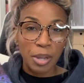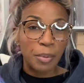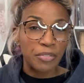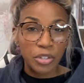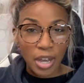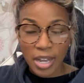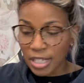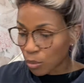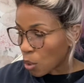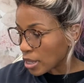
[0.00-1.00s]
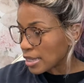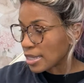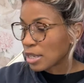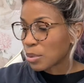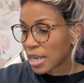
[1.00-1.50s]
but if you guys want to
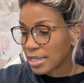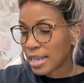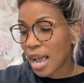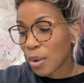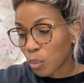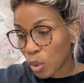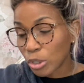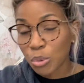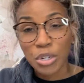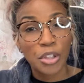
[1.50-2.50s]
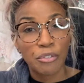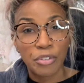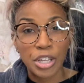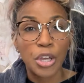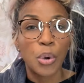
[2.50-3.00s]
see what I did, I will do another
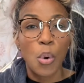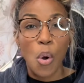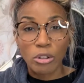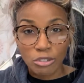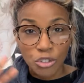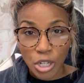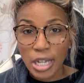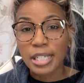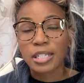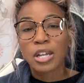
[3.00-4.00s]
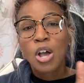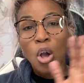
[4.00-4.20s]
video just